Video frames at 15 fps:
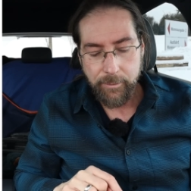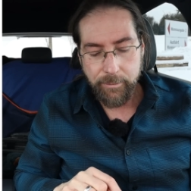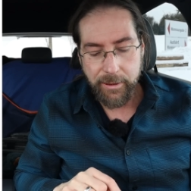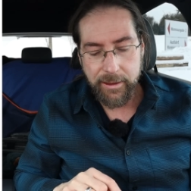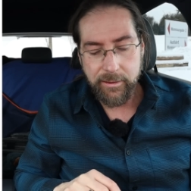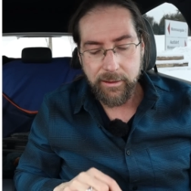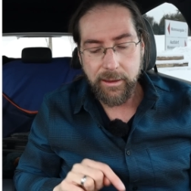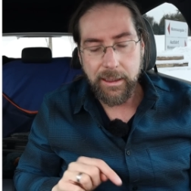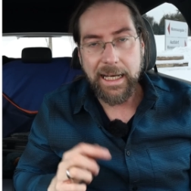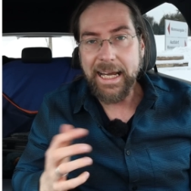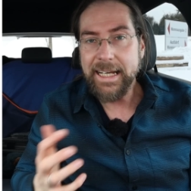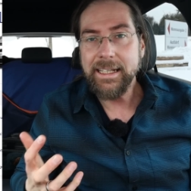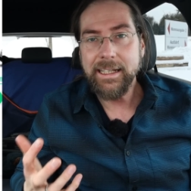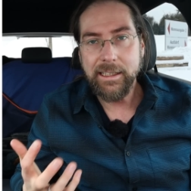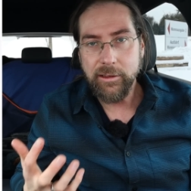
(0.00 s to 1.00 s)
But
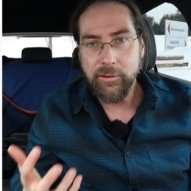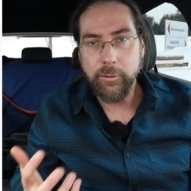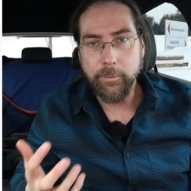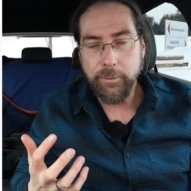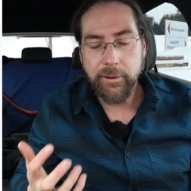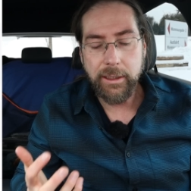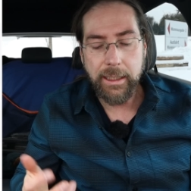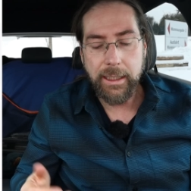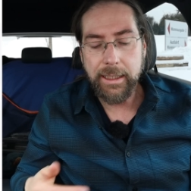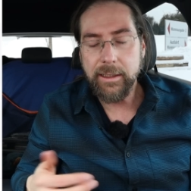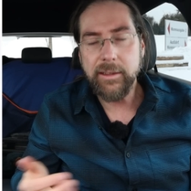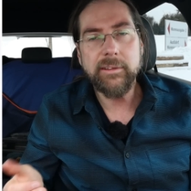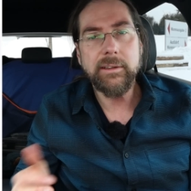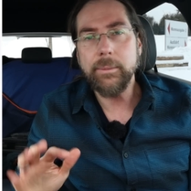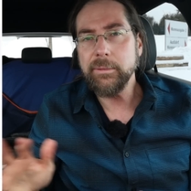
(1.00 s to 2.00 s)
I need it to preheat,
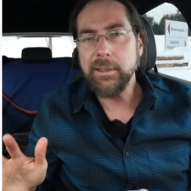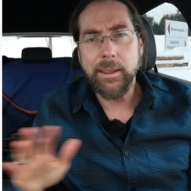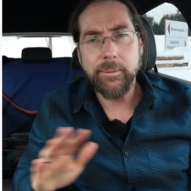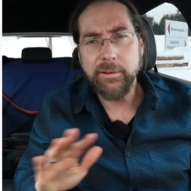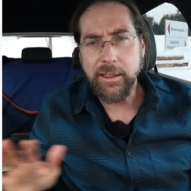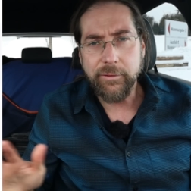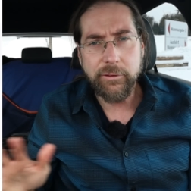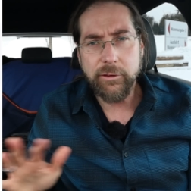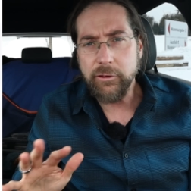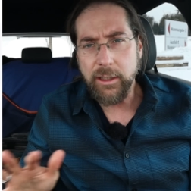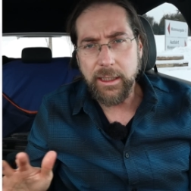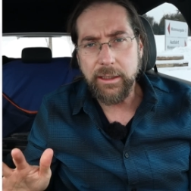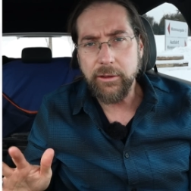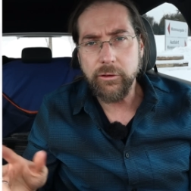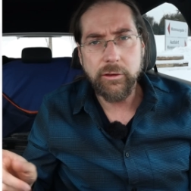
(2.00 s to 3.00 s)
and sometimes I have to
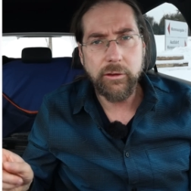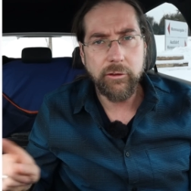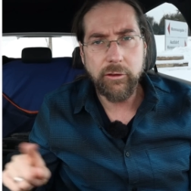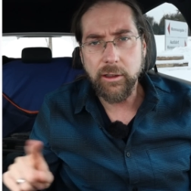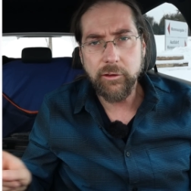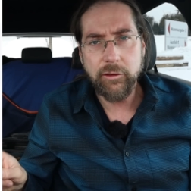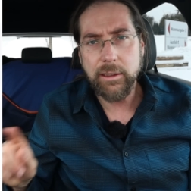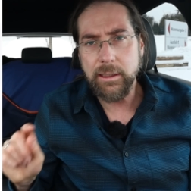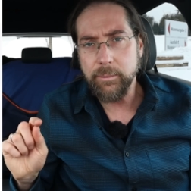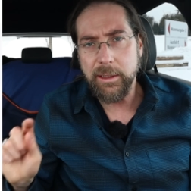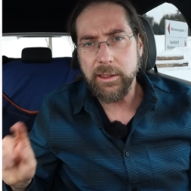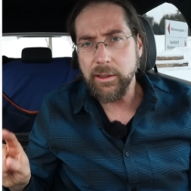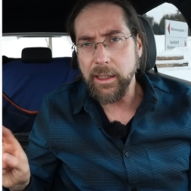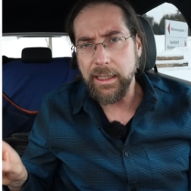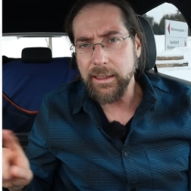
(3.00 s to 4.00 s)
change charge
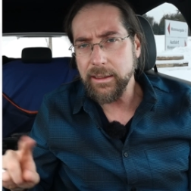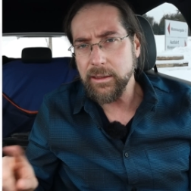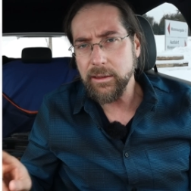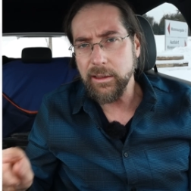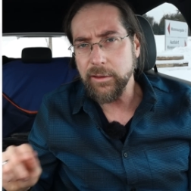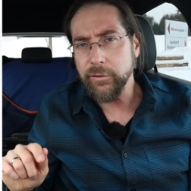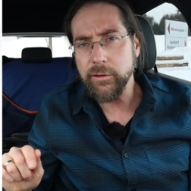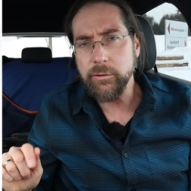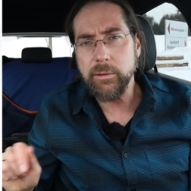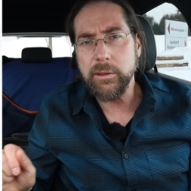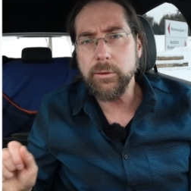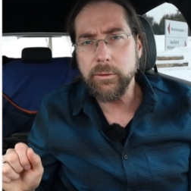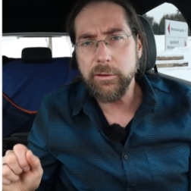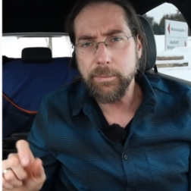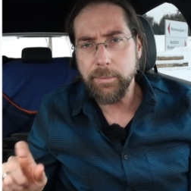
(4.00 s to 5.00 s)
limit and if it's
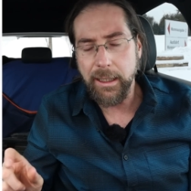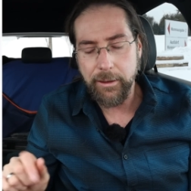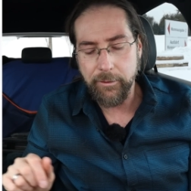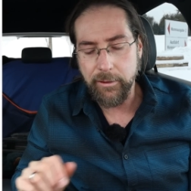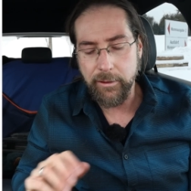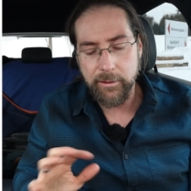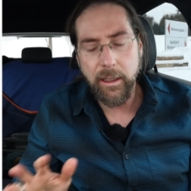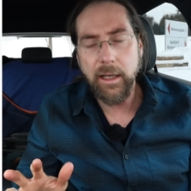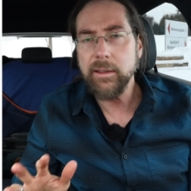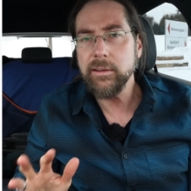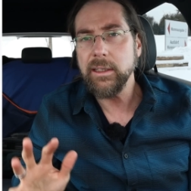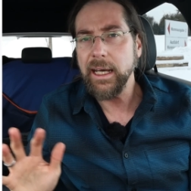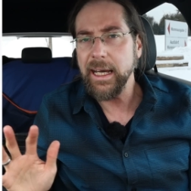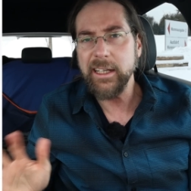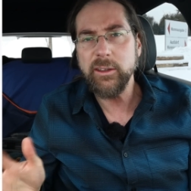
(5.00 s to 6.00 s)
reduced power or
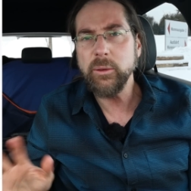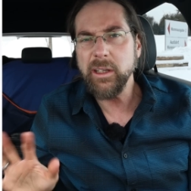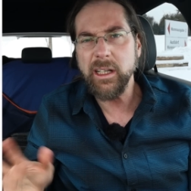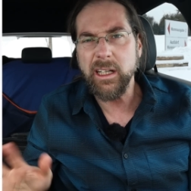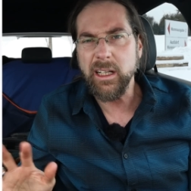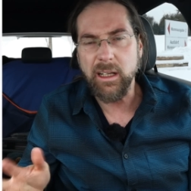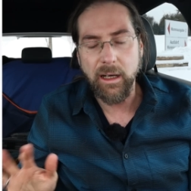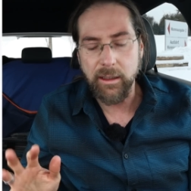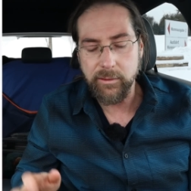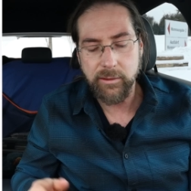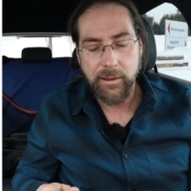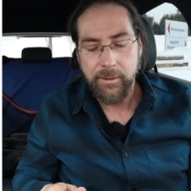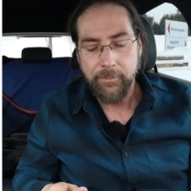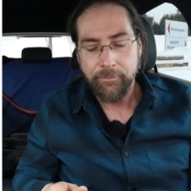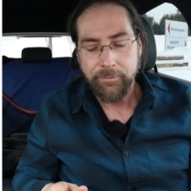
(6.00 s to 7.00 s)
not. I do that a
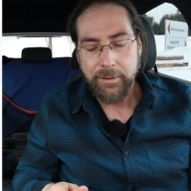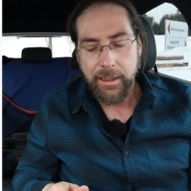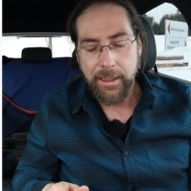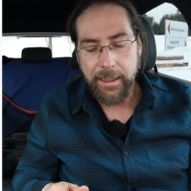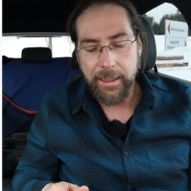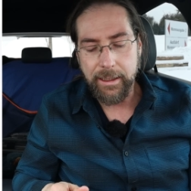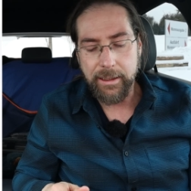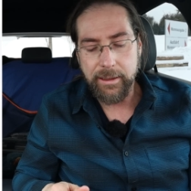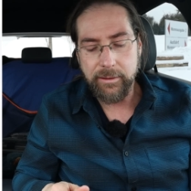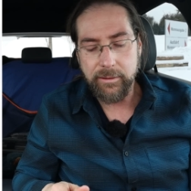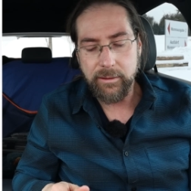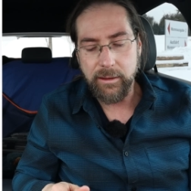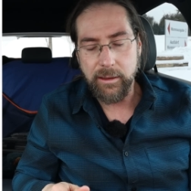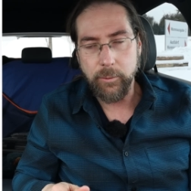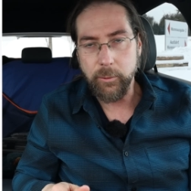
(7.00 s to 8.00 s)
lot,
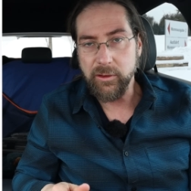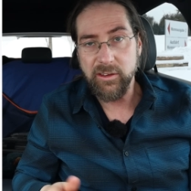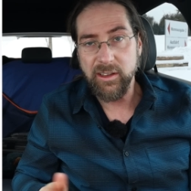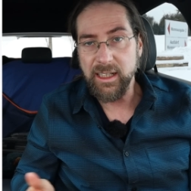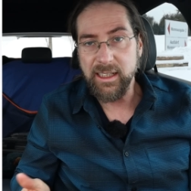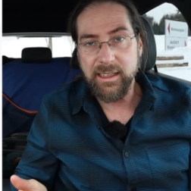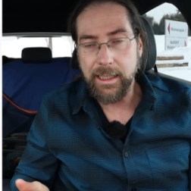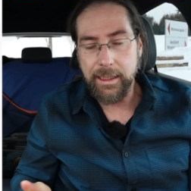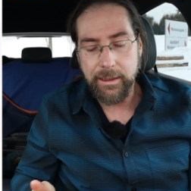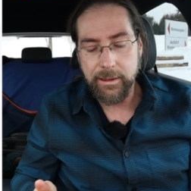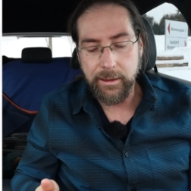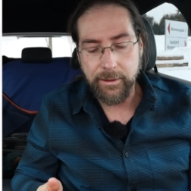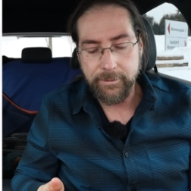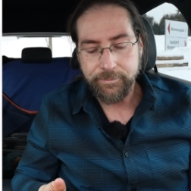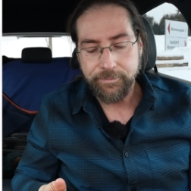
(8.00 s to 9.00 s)
and I would say
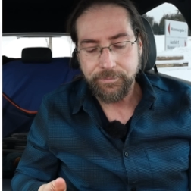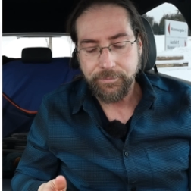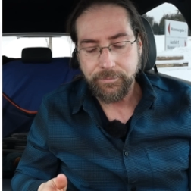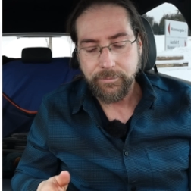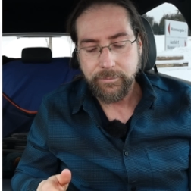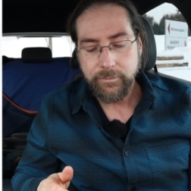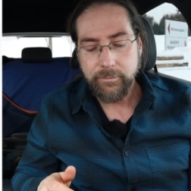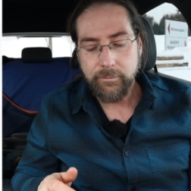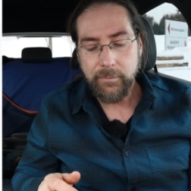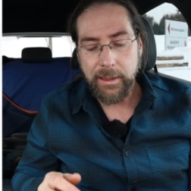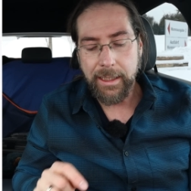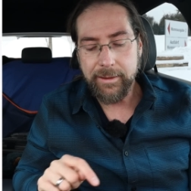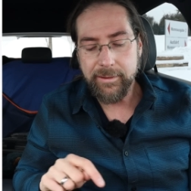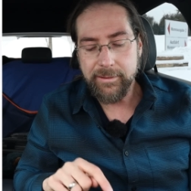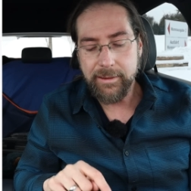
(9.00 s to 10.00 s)
daily.
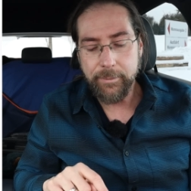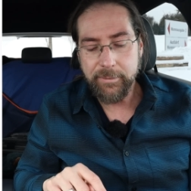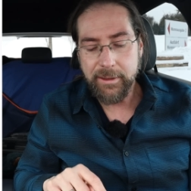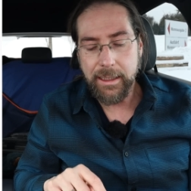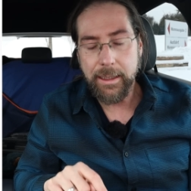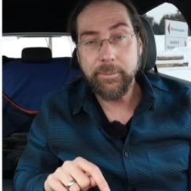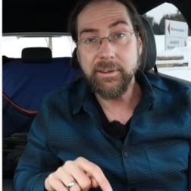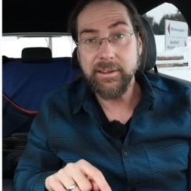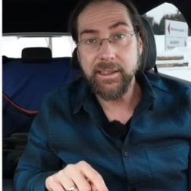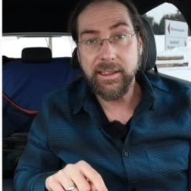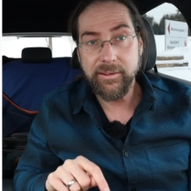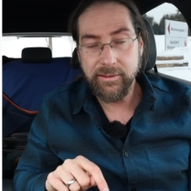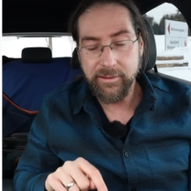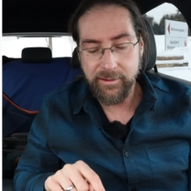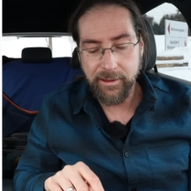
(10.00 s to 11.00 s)
And sometimes it
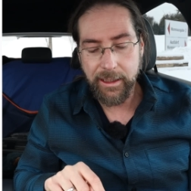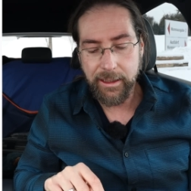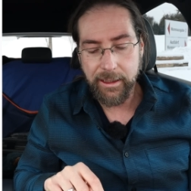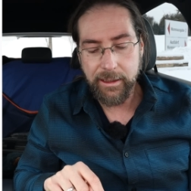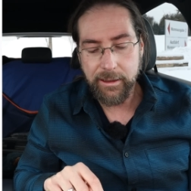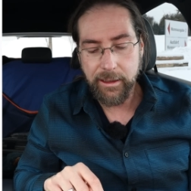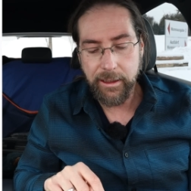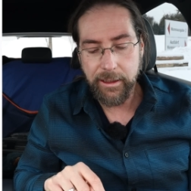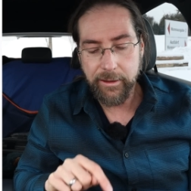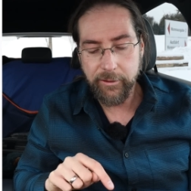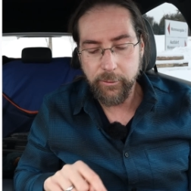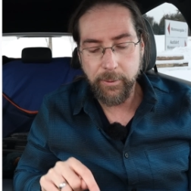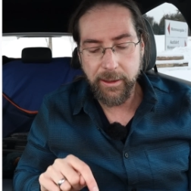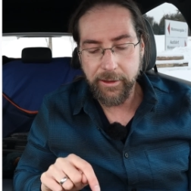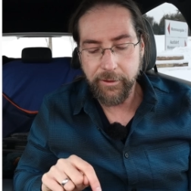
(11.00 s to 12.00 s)
doesn't say in here
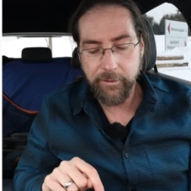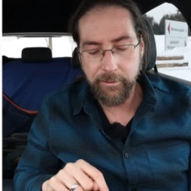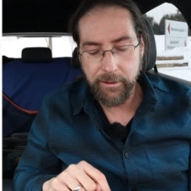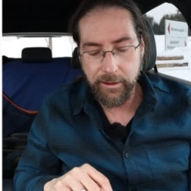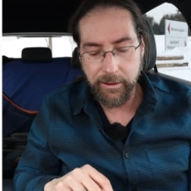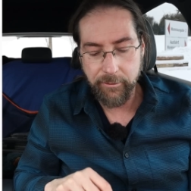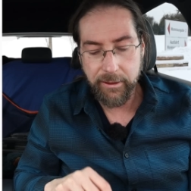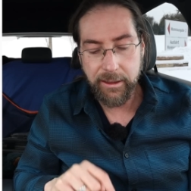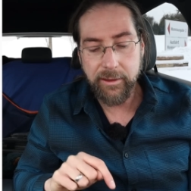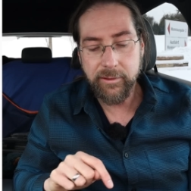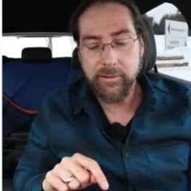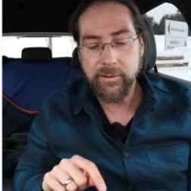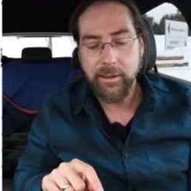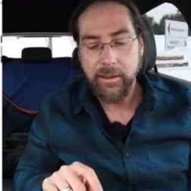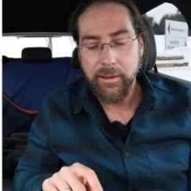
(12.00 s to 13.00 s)
23
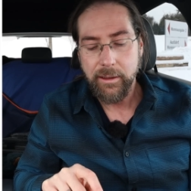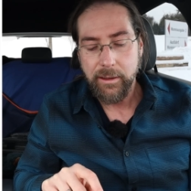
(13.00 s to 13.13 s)
degrees.